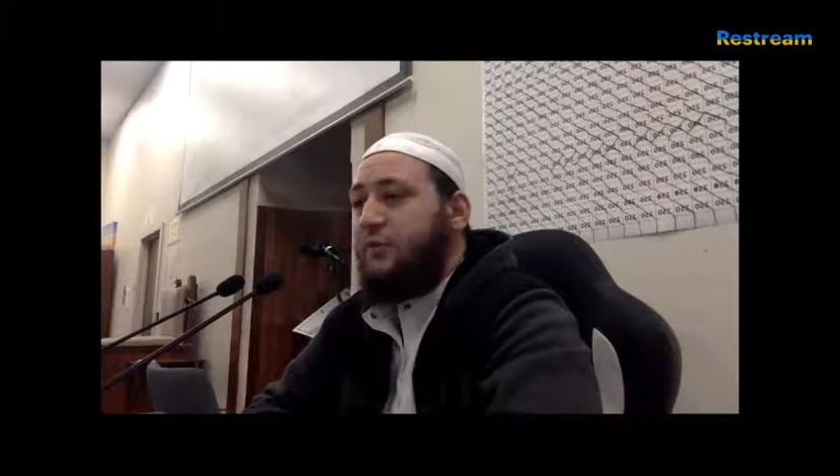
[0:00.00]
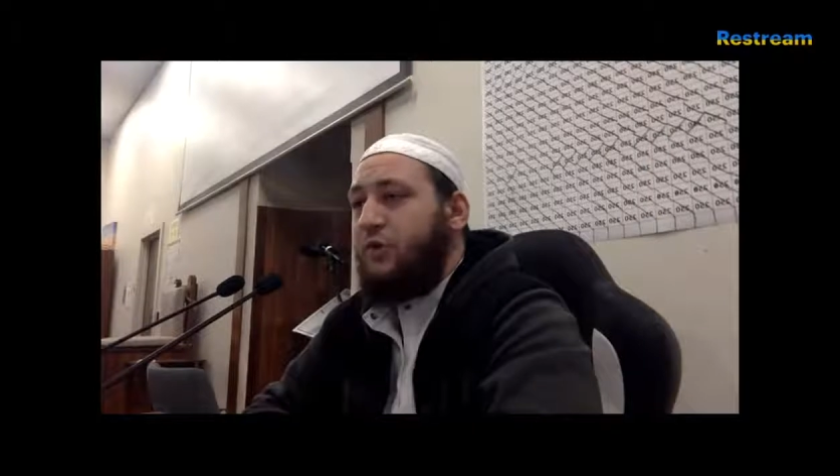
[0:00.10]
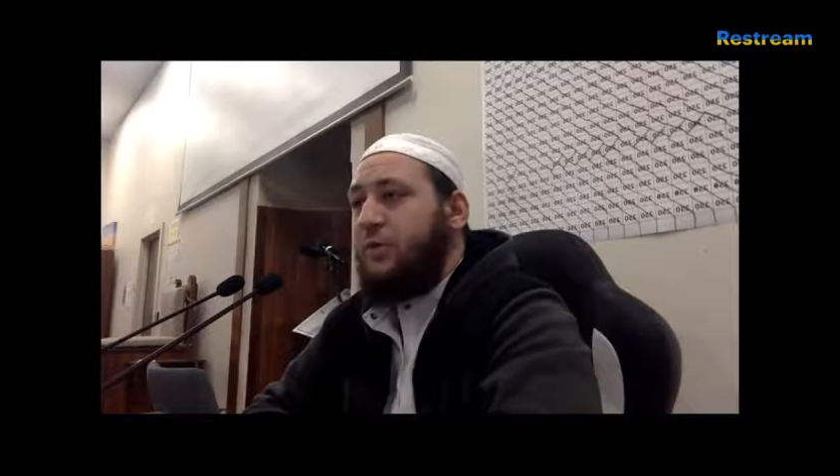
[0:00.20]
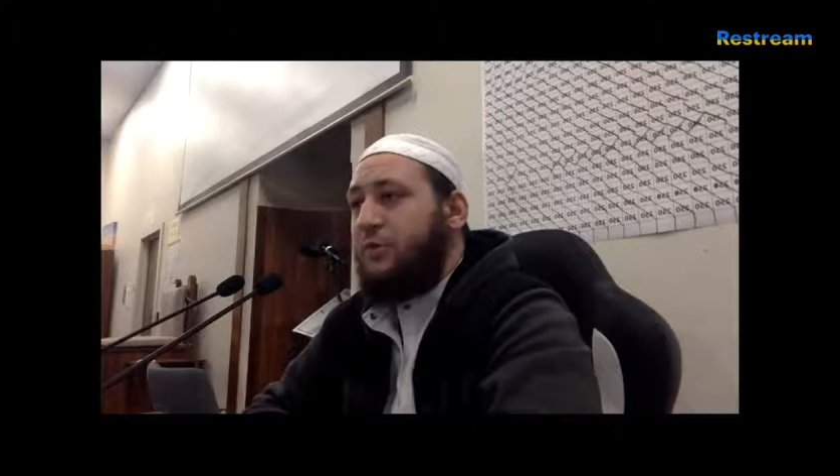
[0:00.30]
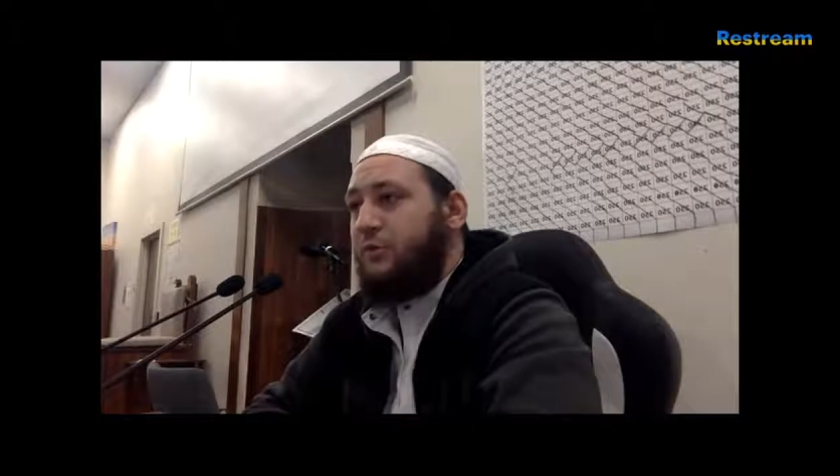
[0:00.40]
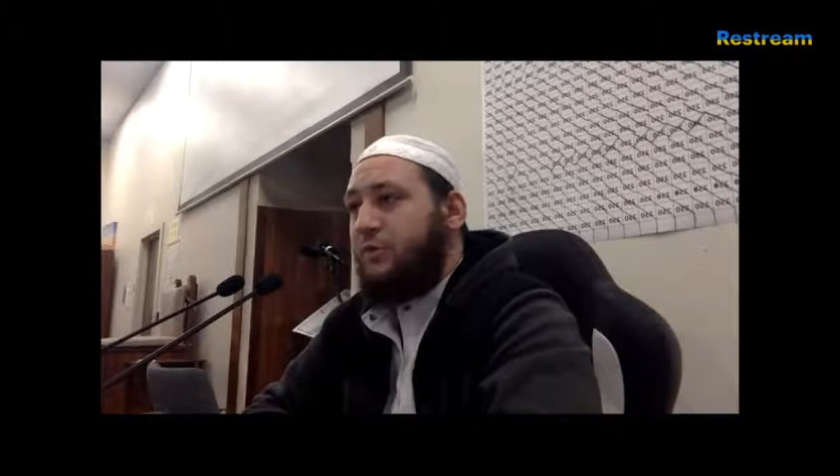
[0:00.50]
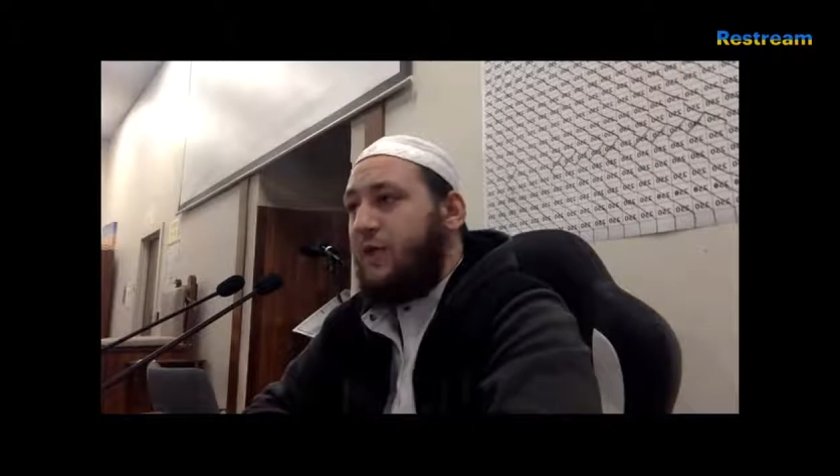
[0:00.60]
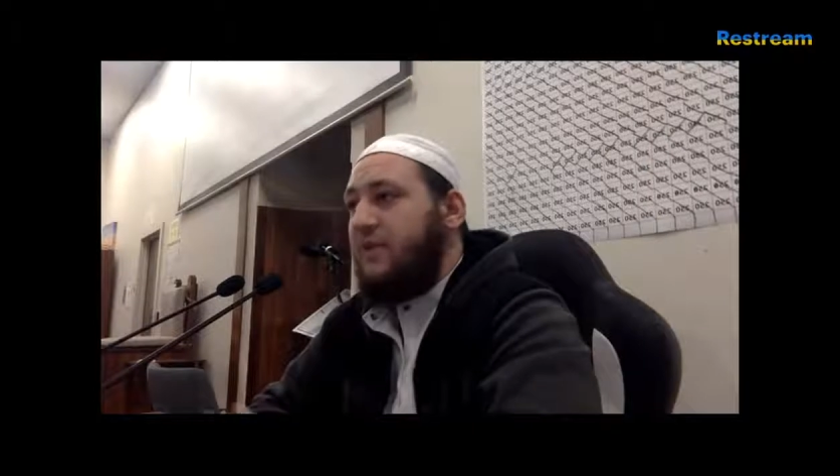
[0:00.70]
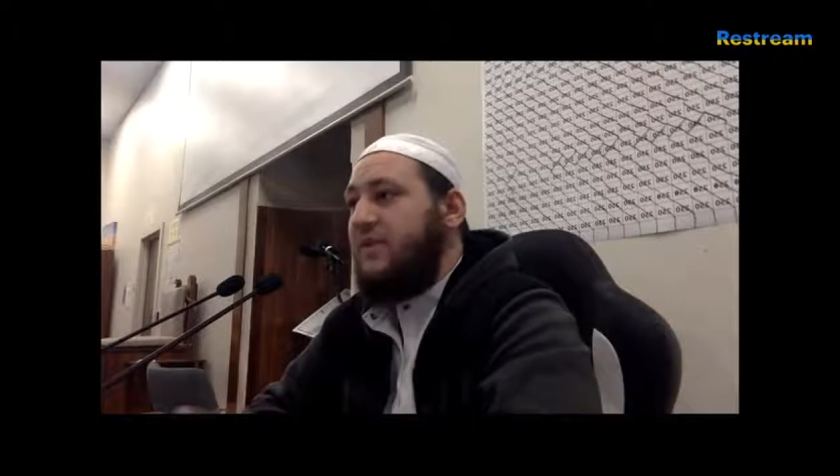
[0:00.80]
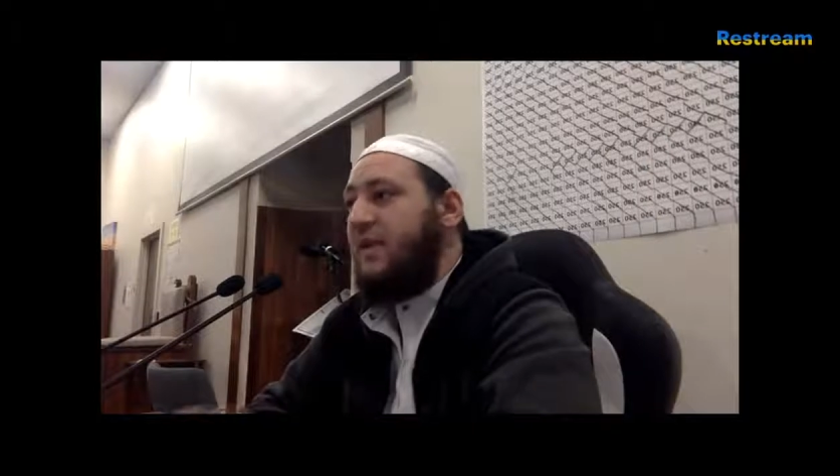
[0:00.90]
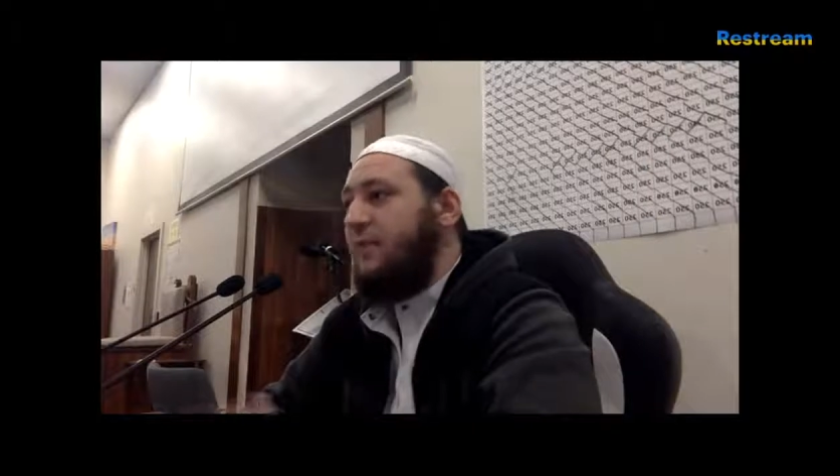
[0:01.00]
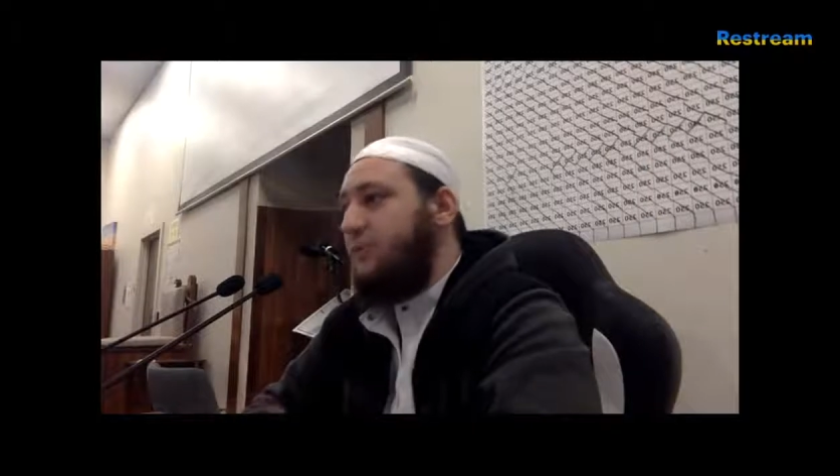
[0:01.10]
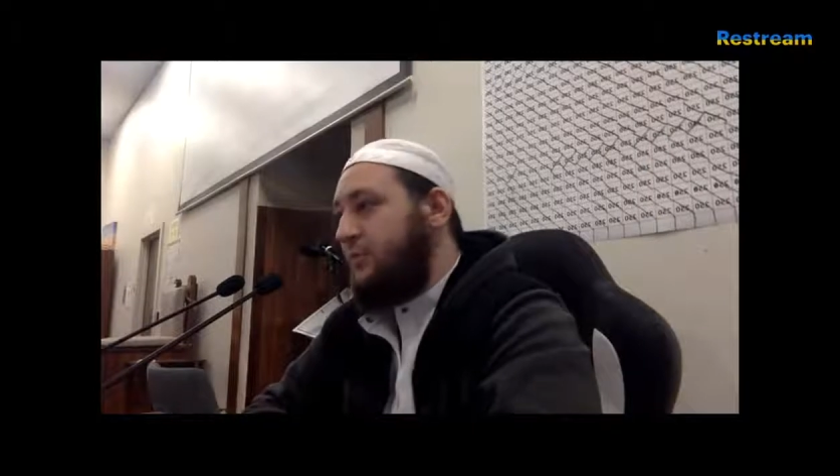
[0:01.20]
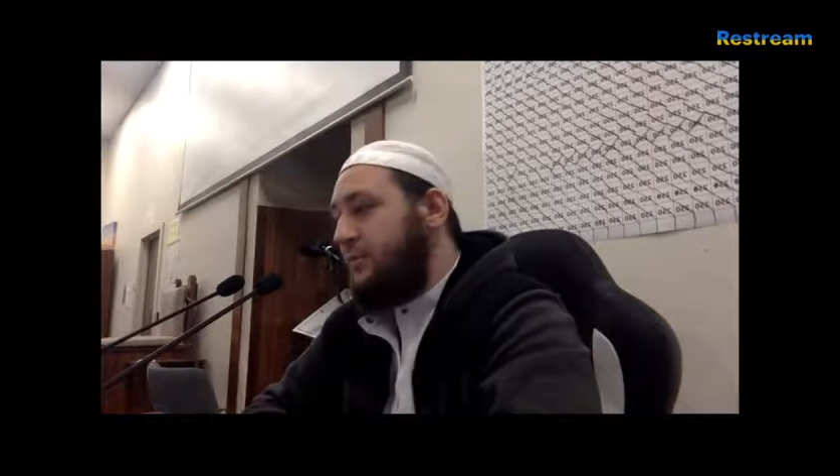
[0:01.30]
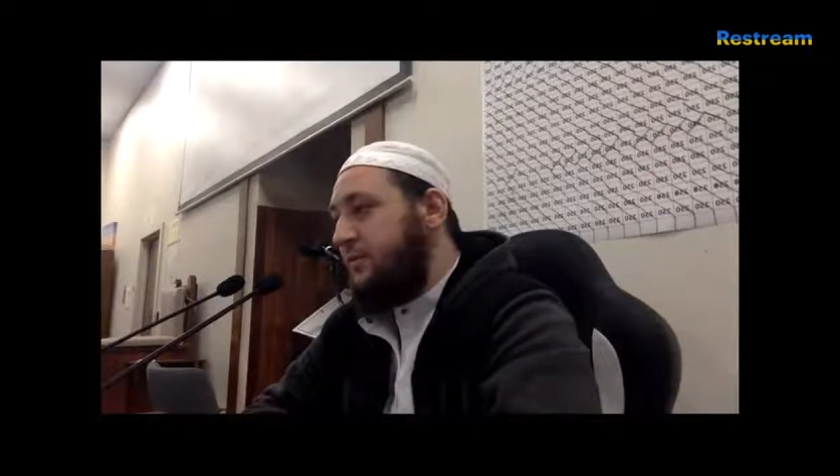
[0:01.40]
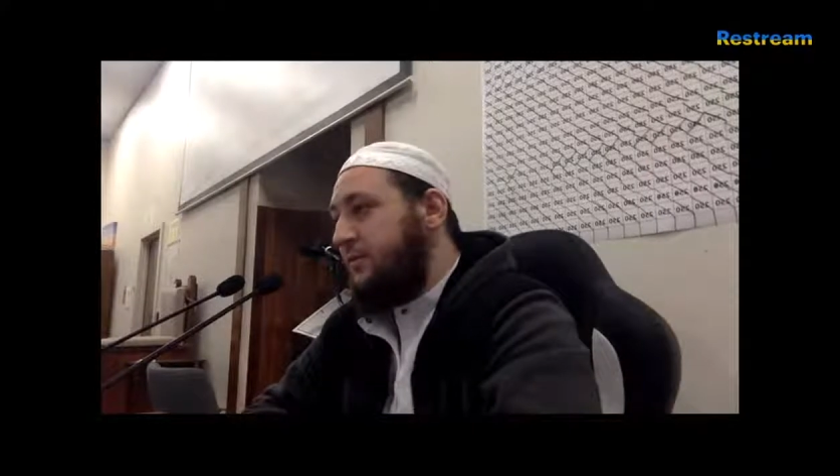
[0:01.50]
of worship to and these names to.